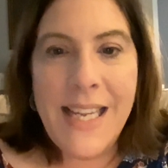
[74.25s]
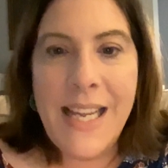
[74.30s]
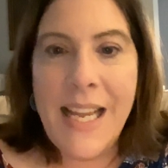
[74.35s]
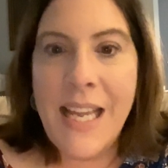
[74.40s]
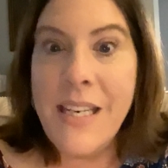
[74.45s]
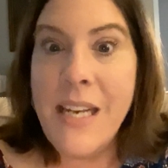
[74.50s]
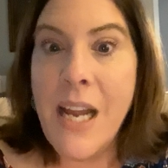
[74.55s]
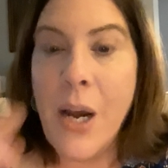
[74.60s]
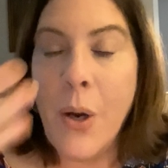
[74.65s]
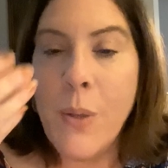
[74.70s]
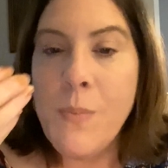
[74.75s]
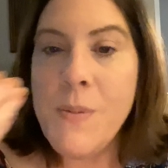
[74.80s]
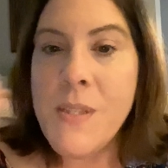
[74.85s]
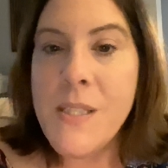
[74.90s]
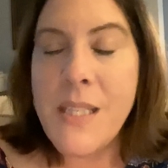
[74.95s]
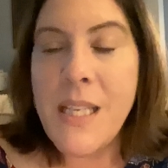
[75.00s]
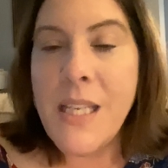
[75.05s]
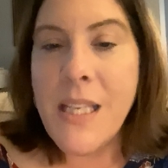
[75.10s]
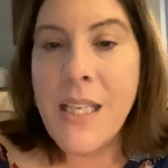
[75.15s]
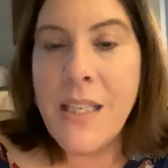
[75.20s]
and now I'm
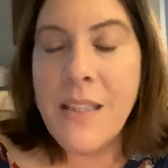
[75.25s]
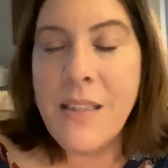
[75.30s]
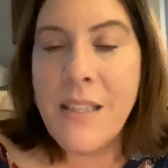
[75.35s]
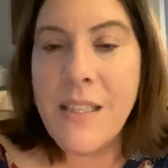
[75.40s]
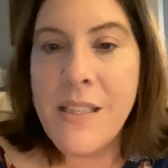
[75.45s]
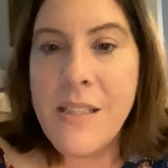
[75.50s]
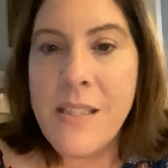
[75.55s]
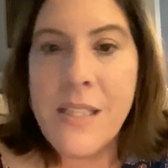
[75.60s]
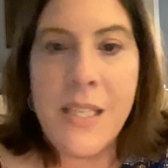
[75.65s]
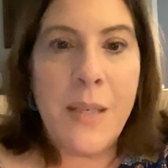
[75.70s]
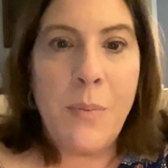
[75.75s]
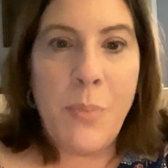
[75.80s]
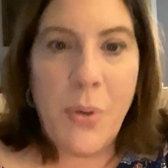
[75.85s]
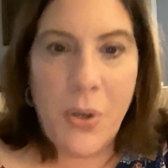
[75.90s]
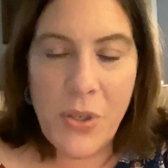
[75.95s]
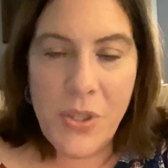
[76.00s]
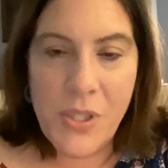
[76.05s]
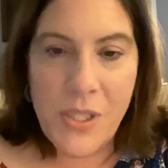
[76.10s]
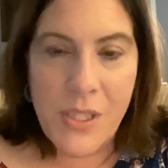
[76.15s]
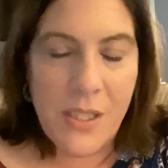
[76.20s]
seeing this in
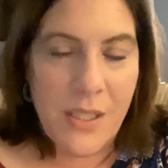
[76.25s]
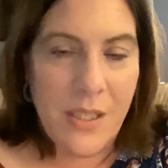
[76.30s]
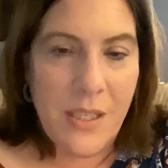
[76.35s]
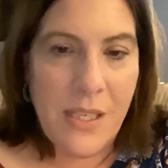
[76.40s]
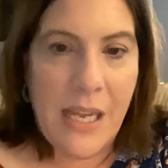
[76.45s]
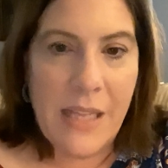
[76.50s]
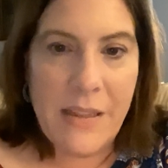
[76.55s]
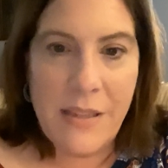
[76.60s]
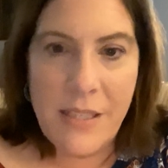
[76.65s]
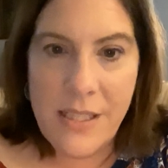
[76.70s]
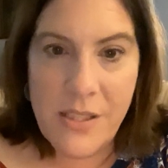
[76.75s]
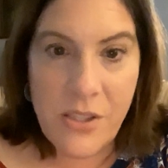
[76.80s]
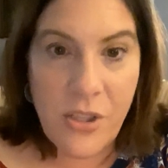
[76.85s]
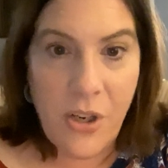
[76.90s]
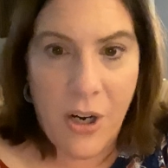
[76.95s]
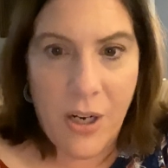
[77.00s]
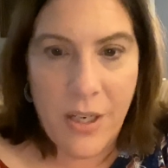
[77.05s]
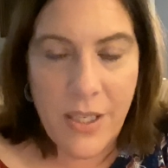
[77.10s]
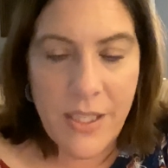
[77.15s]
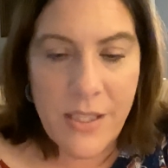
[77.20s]
person at these
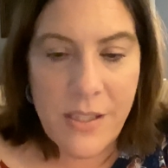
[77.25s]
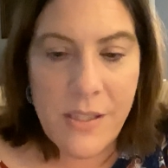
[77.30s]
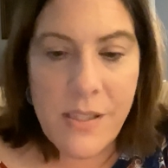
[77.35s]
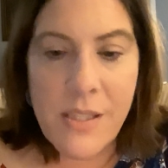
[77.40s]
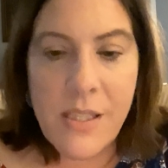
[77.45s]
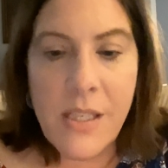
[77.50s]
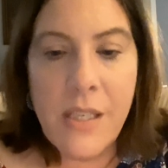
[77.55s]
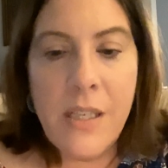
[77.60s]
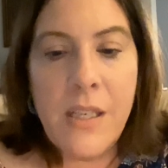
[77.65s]
gardens.